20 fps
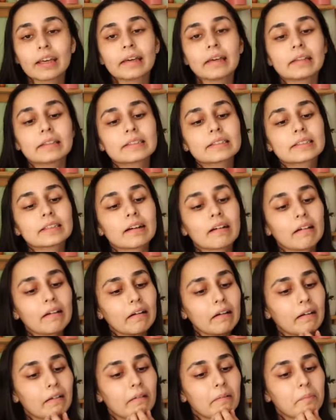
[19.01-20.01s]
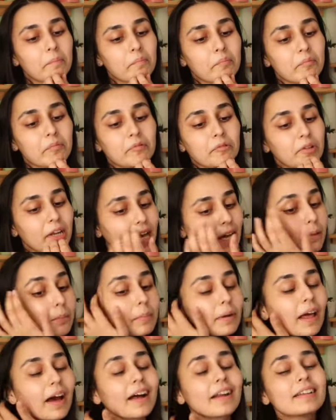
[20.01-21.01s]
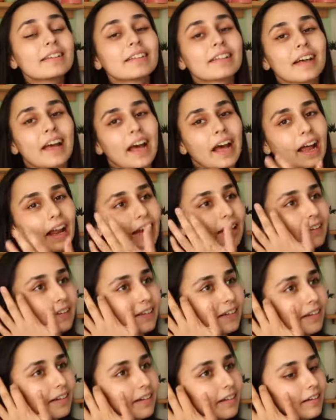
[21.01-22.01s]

It's a rare plant, and